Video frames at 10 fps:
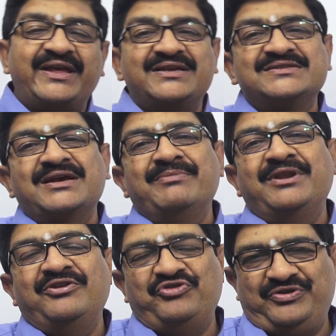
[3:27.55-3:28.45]

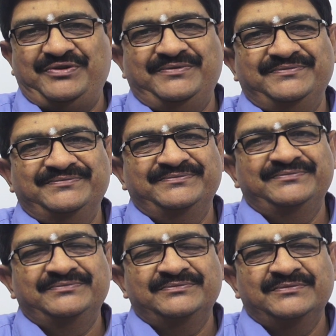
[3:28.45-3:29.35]
examination.
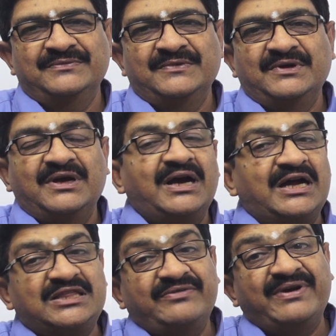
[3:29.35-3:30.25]

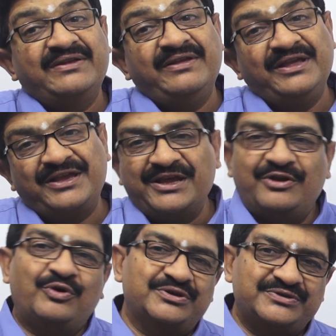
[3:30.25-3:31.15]
Otherwise, he
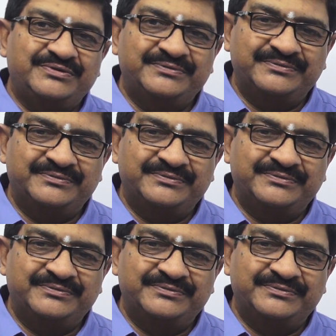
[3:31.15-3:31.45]
cannot.